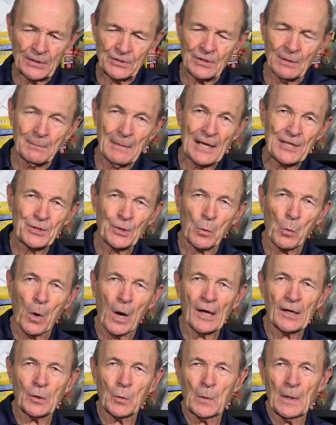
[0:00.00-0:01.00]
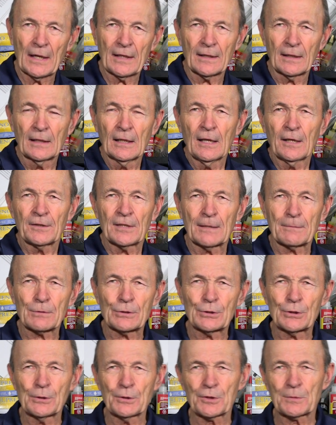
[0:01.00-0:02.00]
it's a major waterway that, that
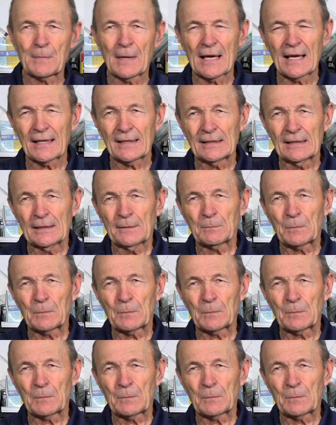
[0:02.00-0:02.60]
was used by,